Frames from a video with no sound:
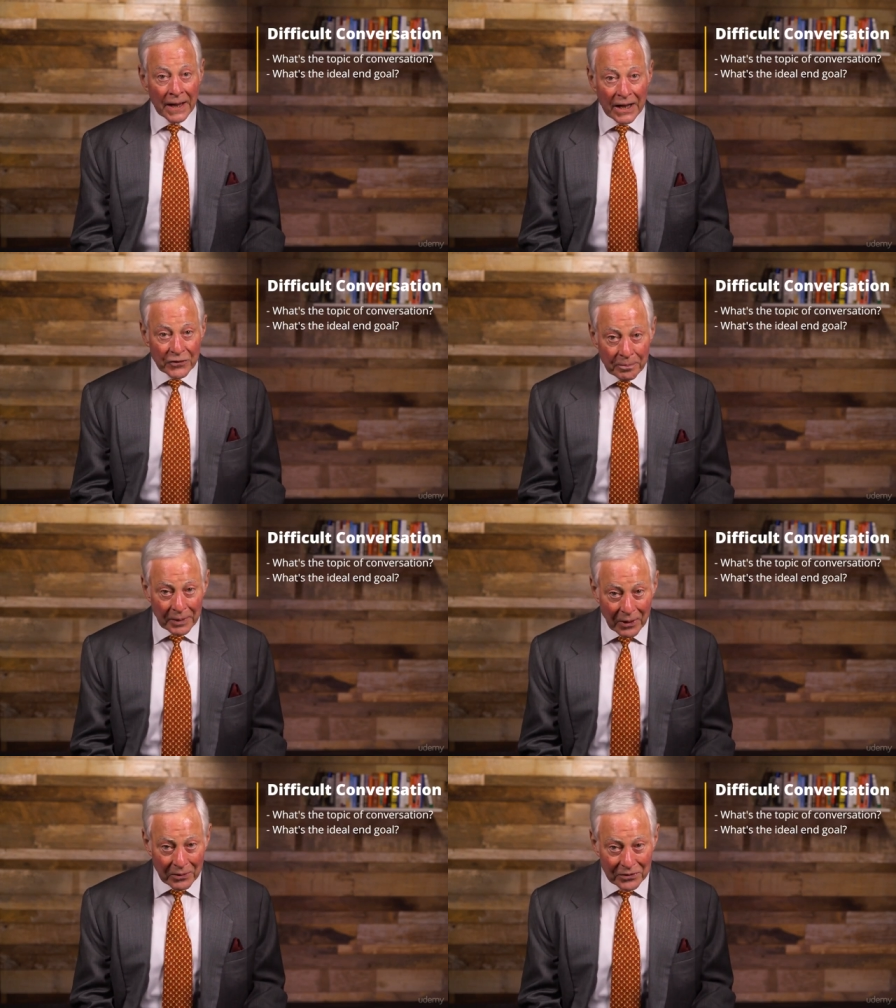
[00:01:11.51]
It's
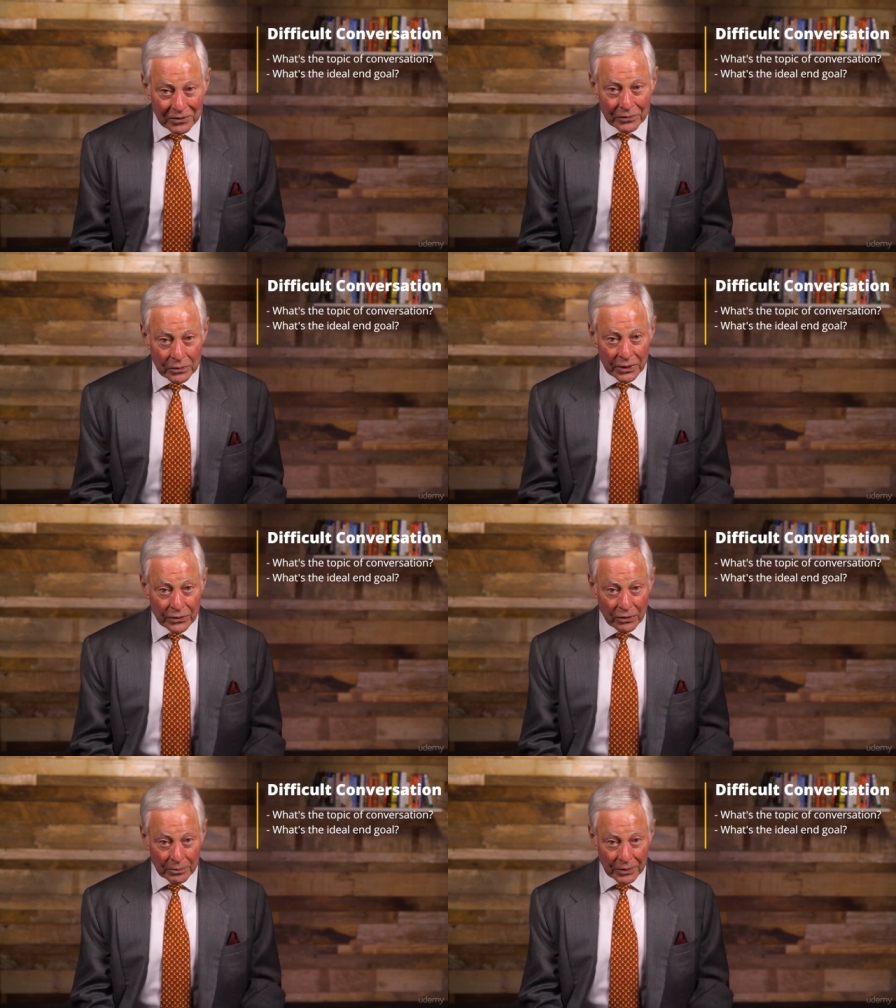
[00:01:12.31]
imperative to
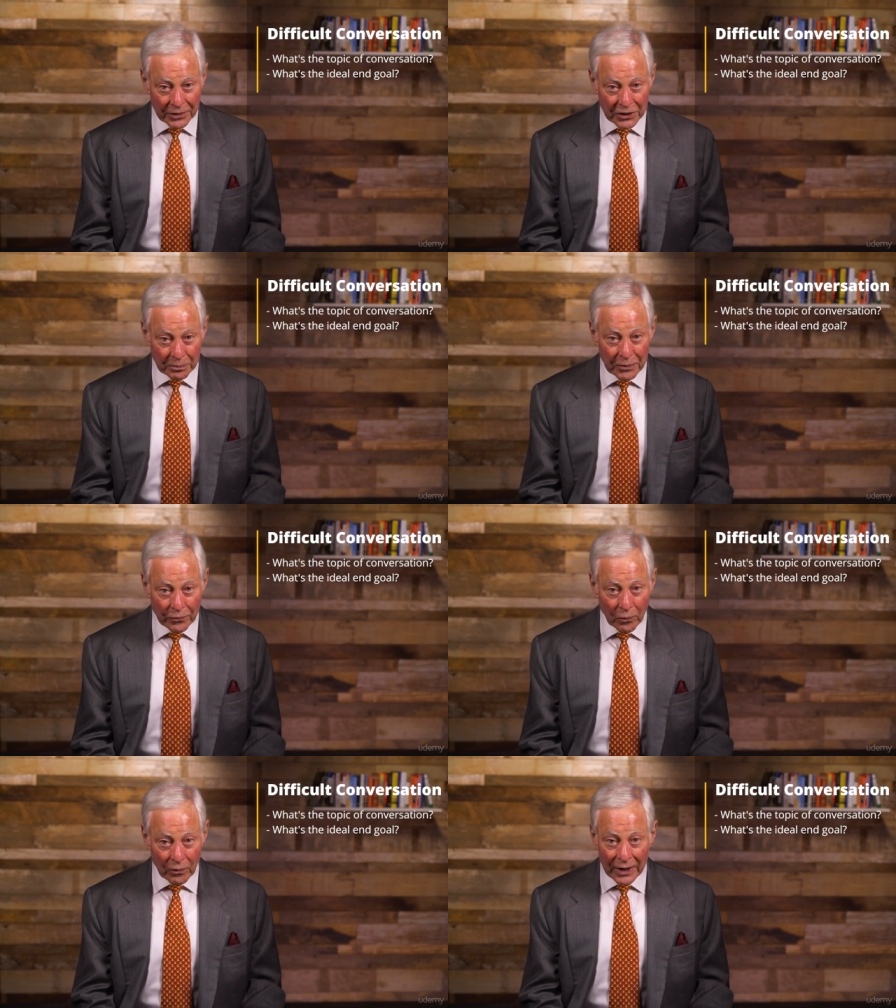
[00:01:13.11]
determine this
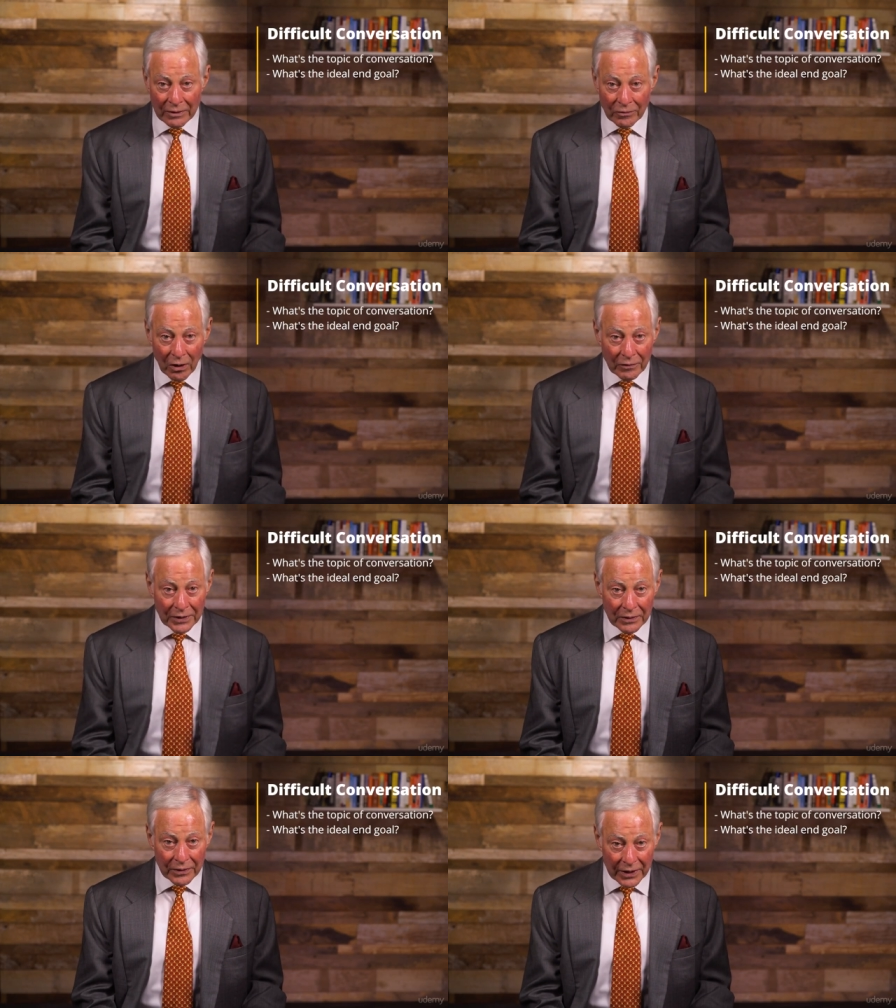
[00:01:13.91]
before
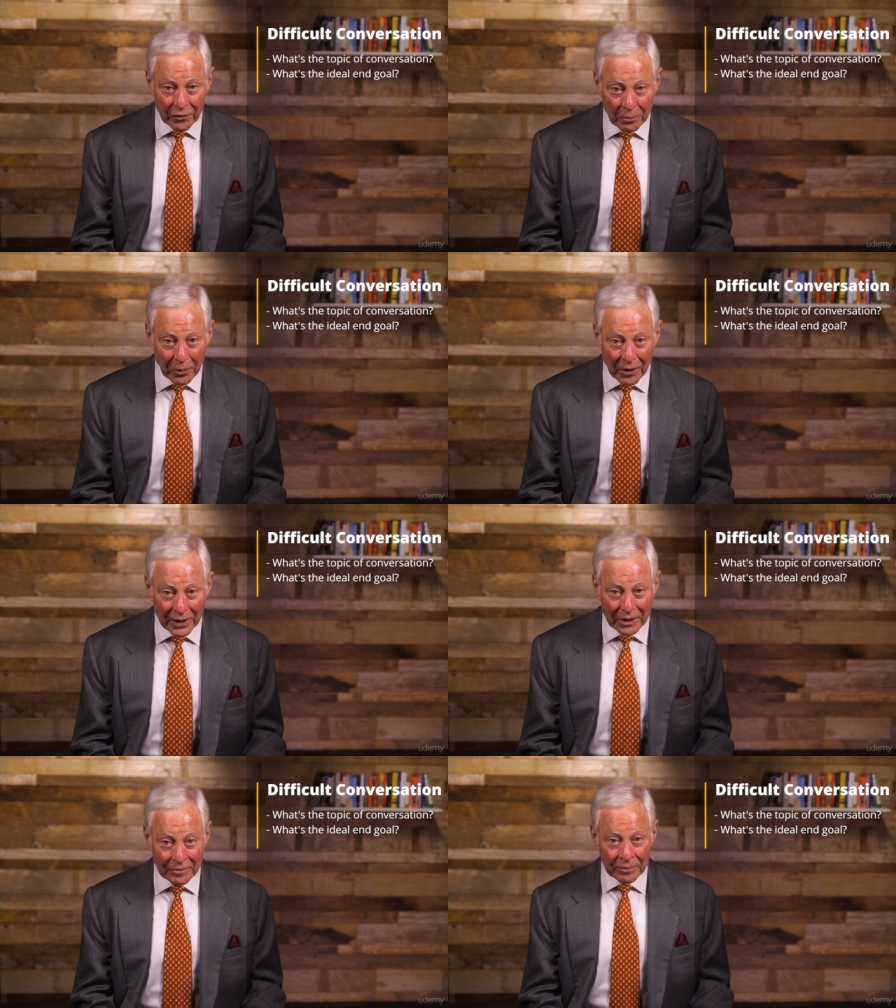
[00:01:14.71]
involving the other
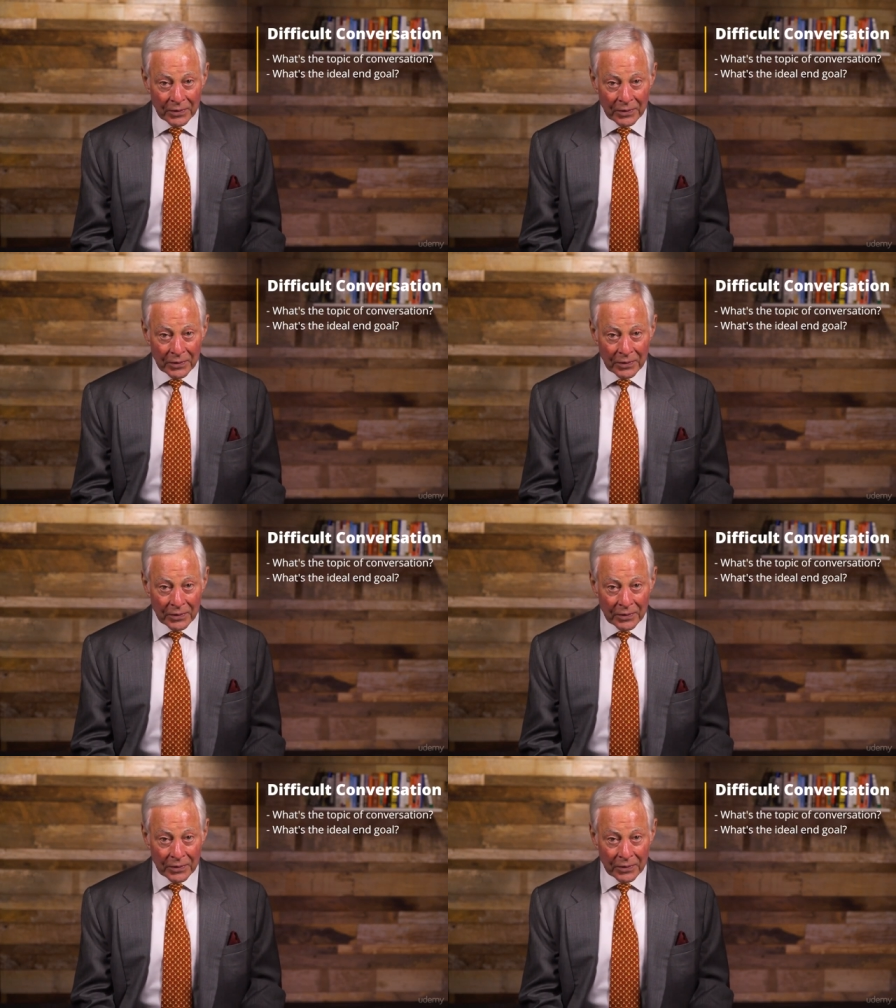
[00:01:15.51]
party.